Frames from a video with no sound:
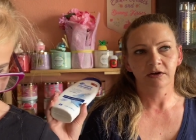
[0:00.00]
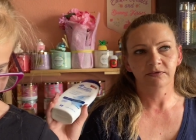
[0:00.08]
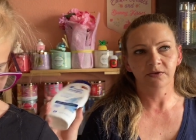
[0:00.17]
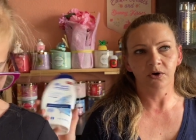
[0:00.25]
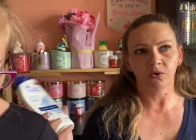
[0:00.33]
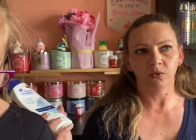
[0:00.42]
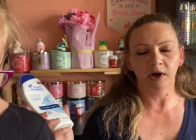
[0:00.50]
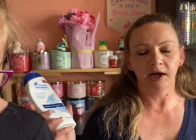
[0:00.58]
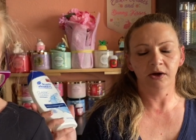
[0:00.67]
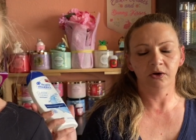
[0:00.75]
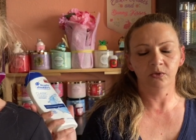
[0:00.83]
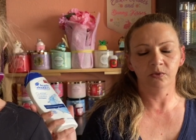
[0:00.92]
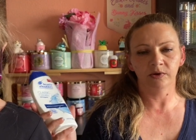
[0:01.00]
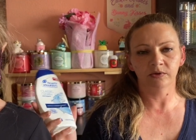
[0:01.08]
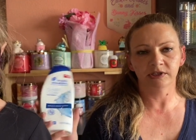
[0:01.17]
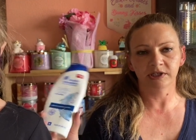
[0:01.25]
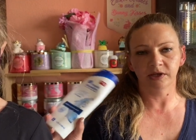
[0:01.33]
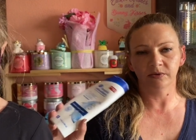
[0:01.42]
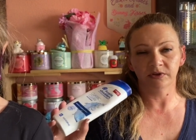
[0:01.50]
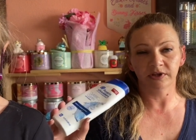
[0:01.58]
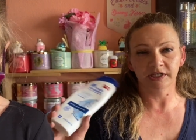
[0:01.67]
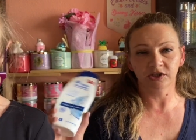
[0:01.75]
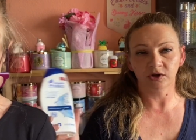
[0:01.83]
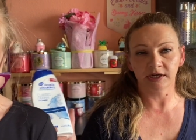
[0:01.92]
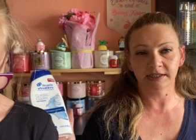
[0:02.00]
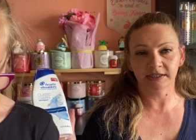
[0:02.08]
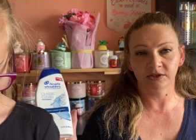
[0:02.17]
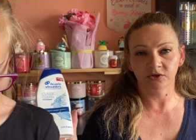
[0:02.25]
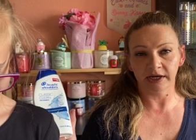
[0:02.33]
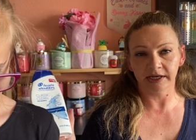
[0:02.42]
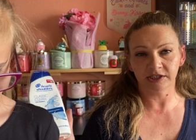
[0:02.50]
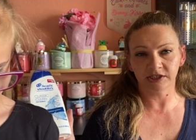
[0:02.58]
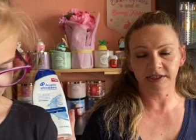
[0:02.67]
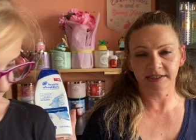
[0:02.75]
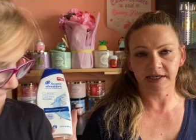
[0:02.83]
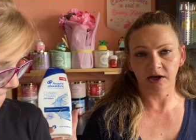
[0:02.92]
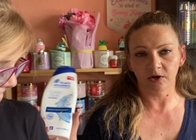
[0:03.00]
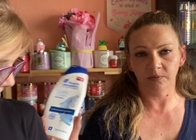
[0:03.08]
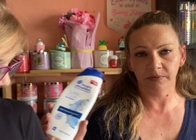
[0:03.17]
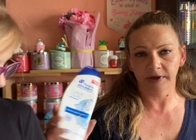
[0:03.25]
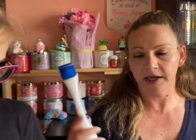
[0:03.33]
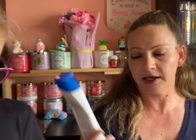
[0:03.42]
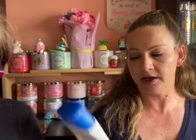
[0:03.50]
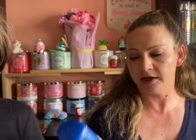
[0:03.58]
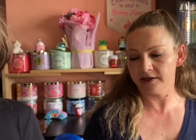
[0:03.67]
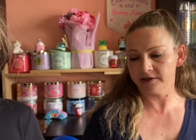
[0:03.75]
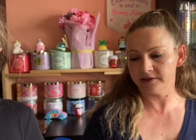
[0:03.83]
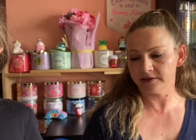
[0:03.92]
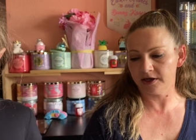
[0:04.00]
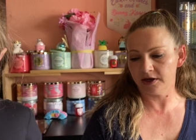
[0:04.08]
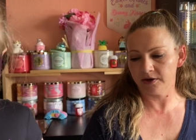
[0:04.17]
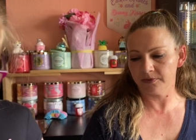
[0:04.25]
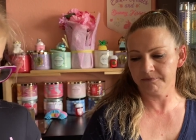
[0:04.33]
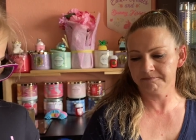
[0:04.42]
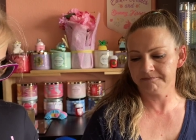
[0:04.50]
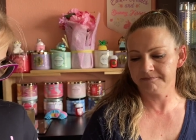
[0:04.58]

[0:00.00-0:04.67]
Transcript: For a while, we were dealing with like dry itchy scalp and